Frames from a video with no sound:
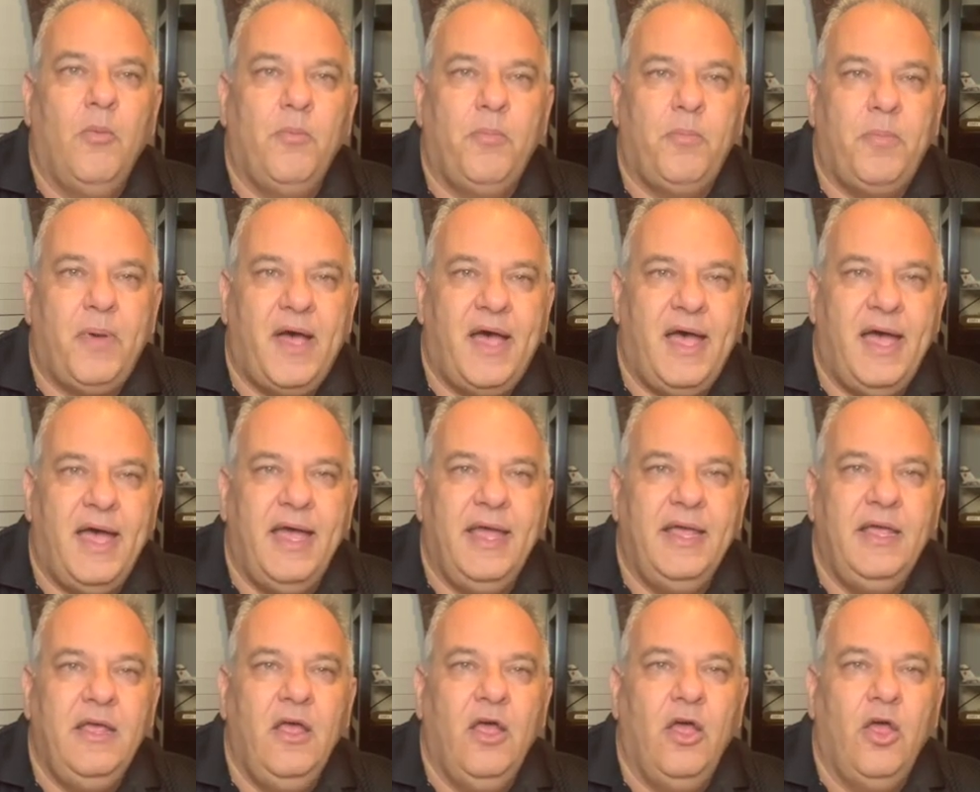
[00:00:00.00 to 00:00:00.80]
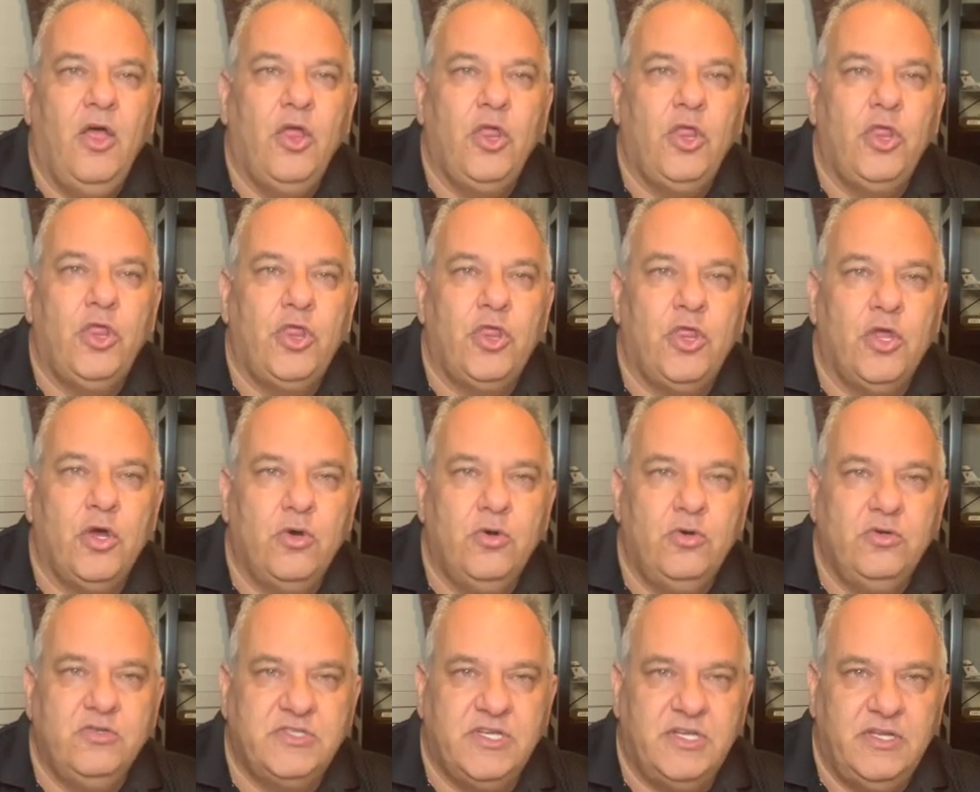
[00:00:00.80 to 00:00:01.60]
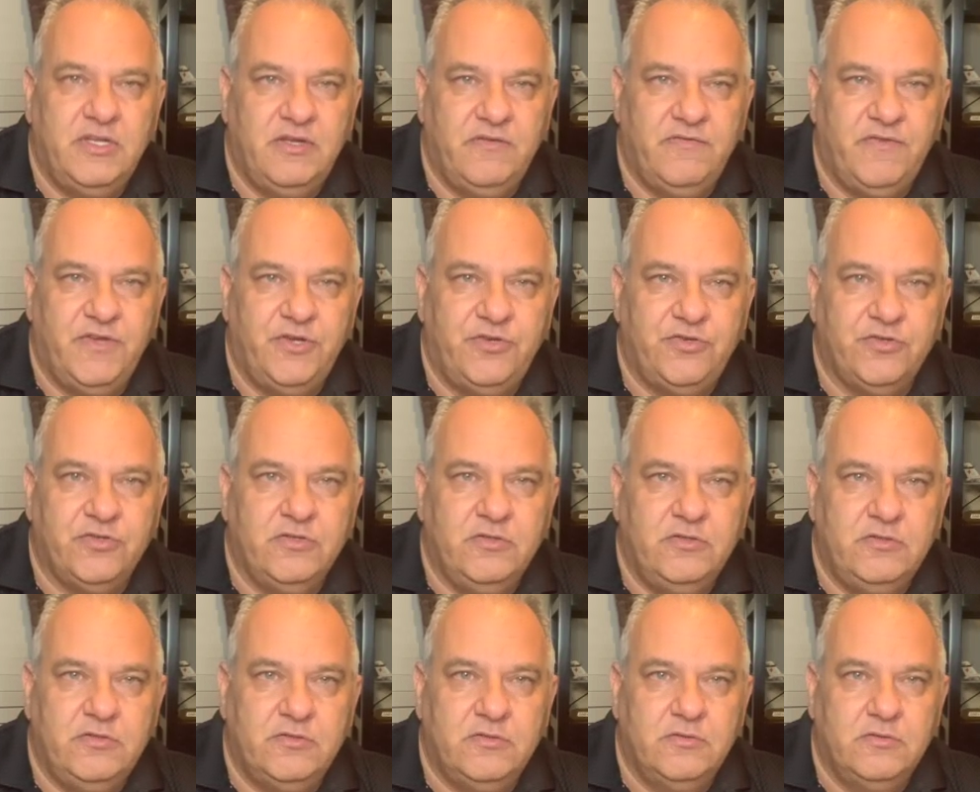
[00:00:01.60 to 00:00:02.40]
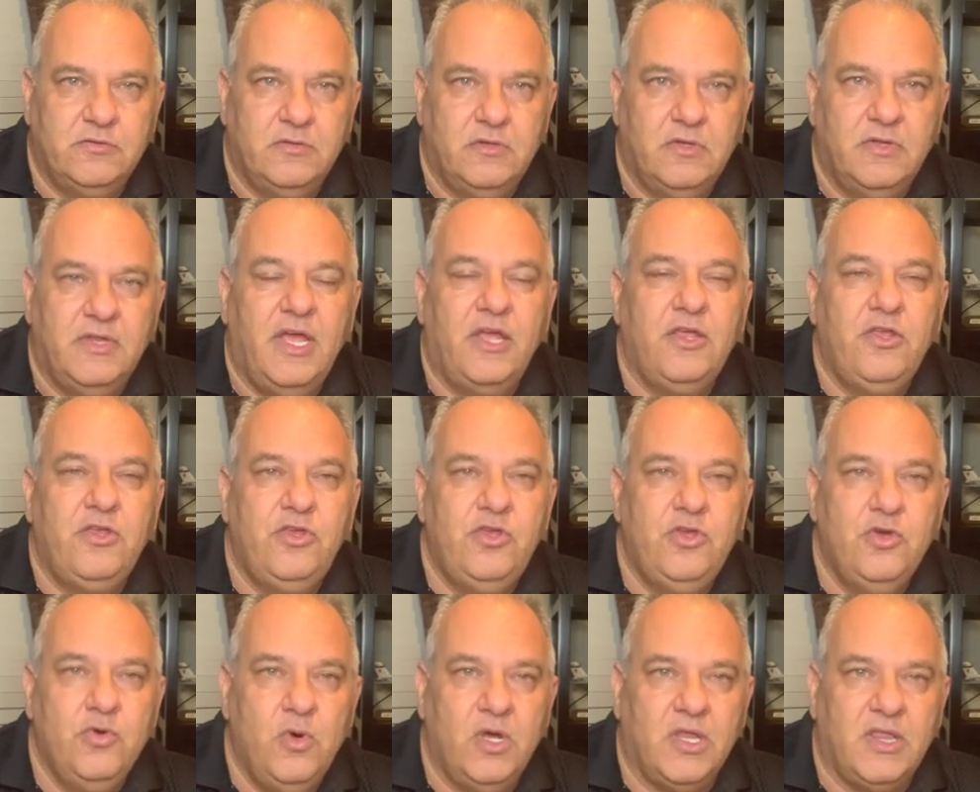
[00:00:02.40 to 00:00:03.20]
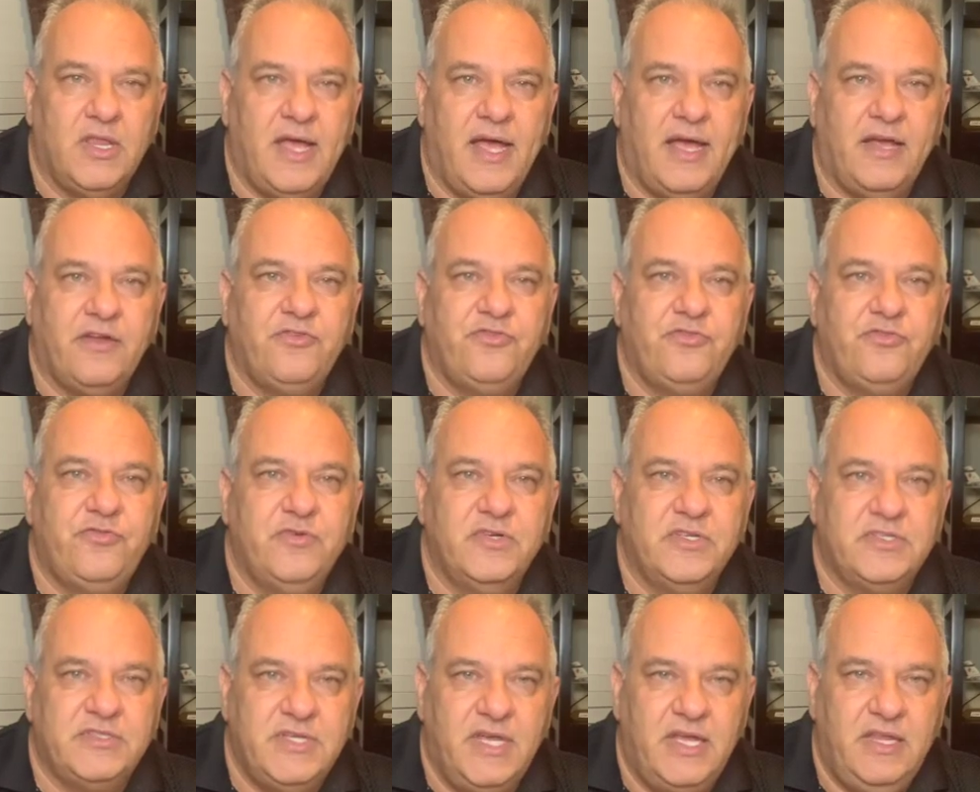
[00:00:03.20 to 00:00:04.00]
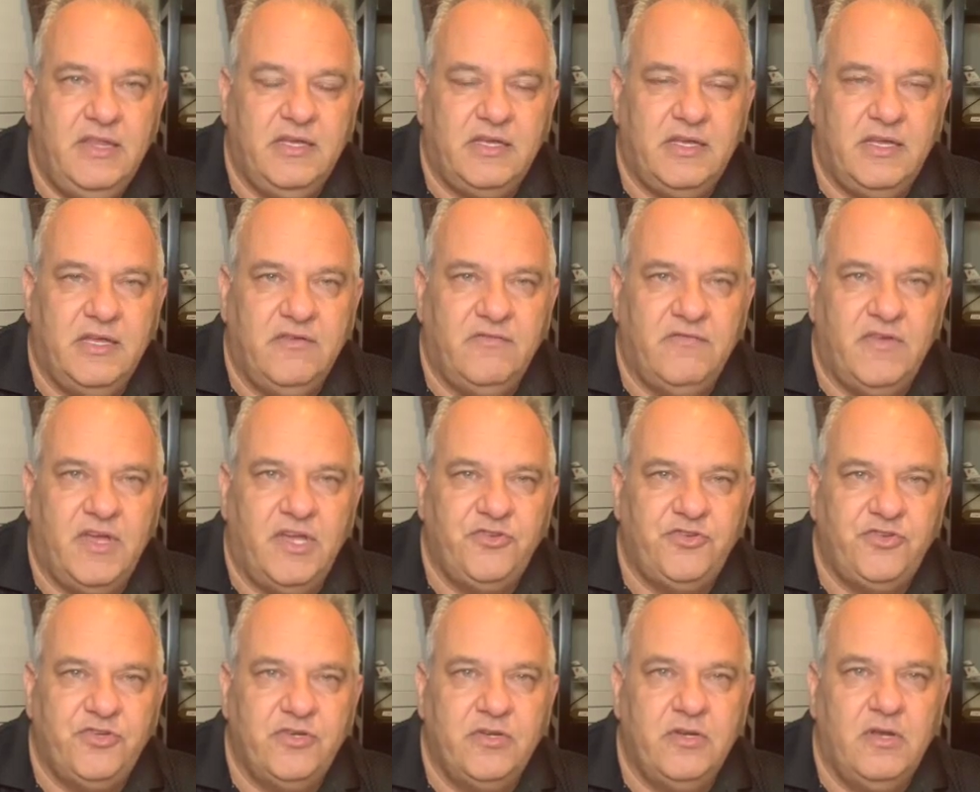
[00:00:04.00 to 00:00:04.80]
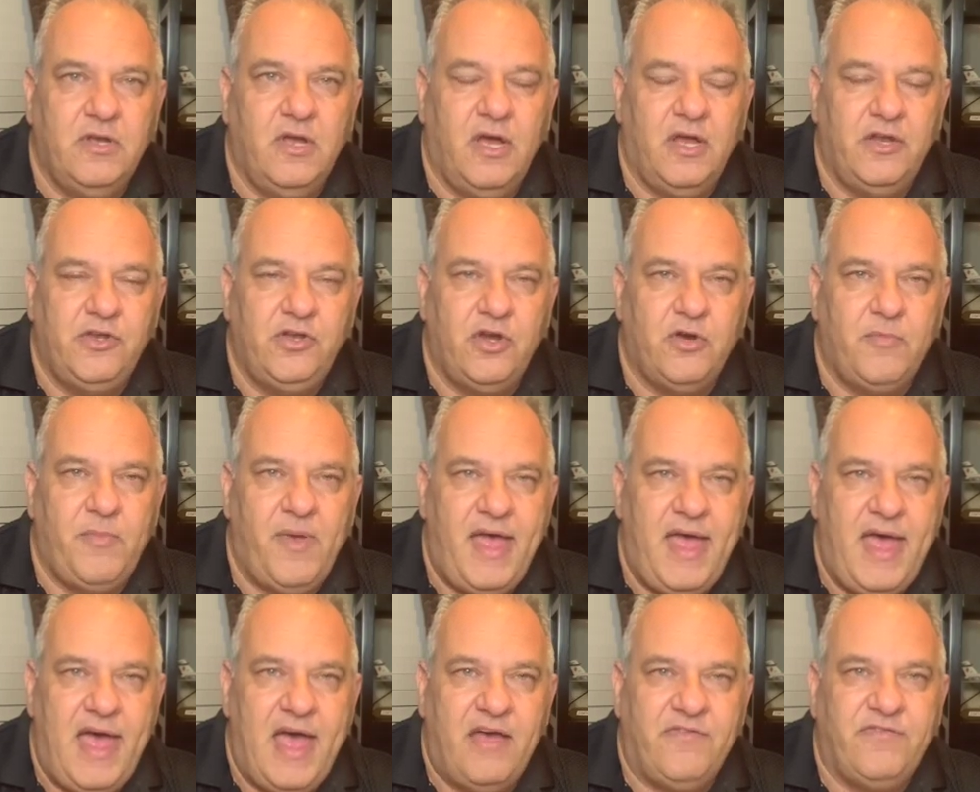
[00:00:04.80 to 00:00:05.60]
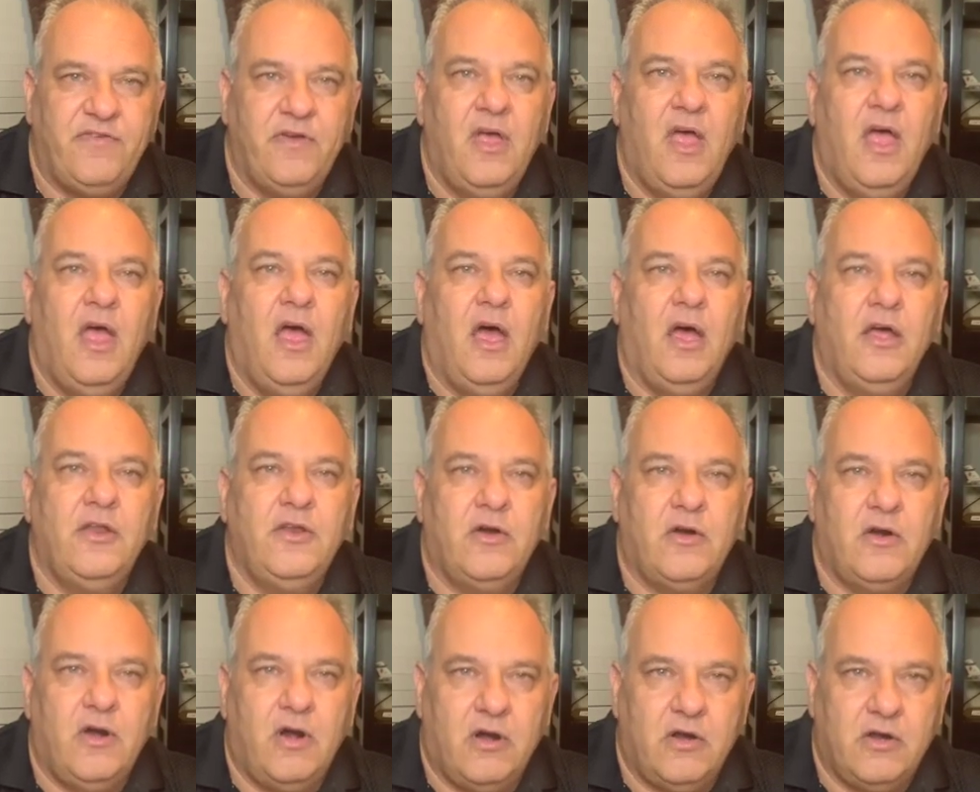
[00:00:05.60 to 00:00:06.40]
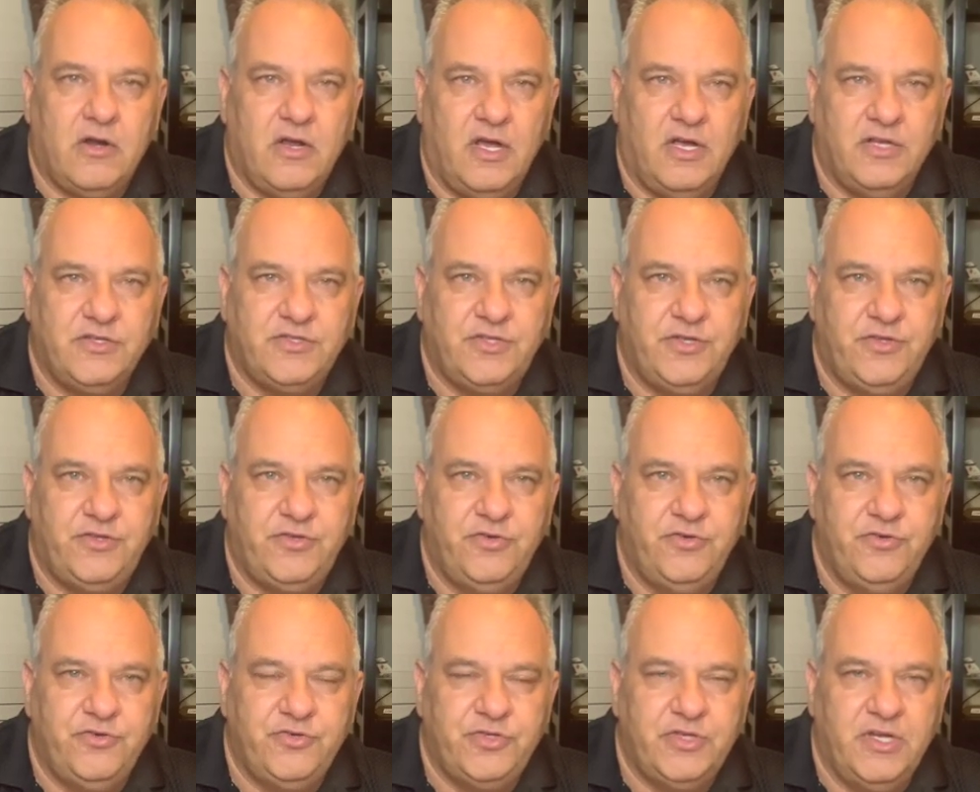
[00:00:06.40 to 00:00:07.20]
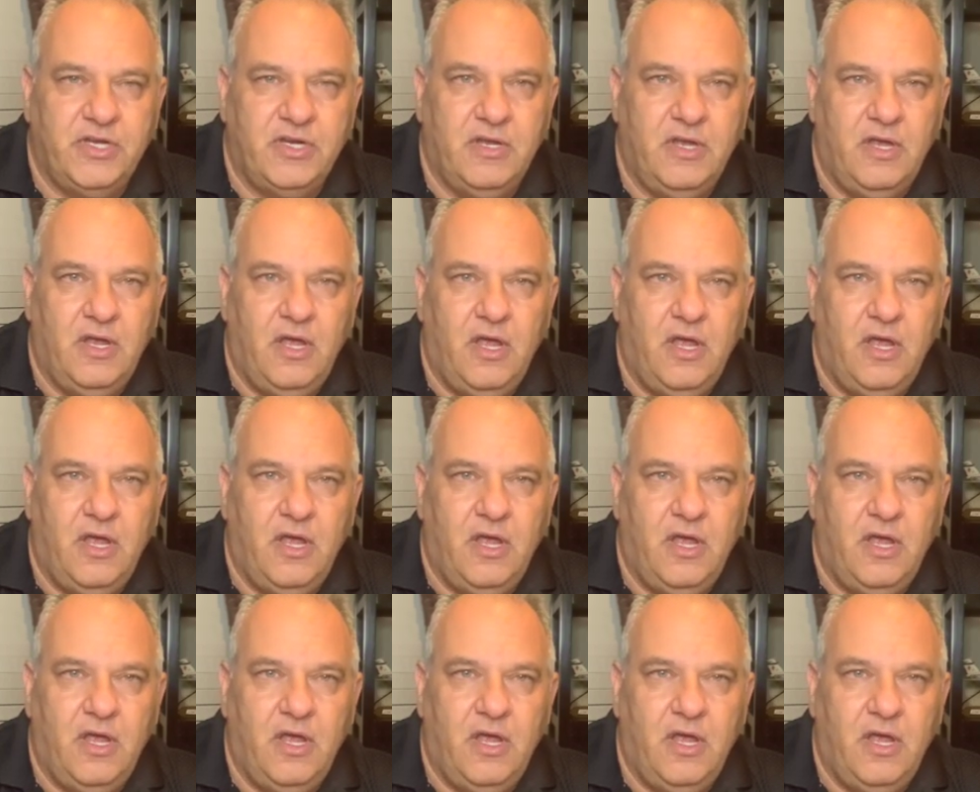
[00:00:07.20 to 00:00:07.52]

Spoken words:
by those individuals that you elect to attend the convention on your behalf under our Constitution.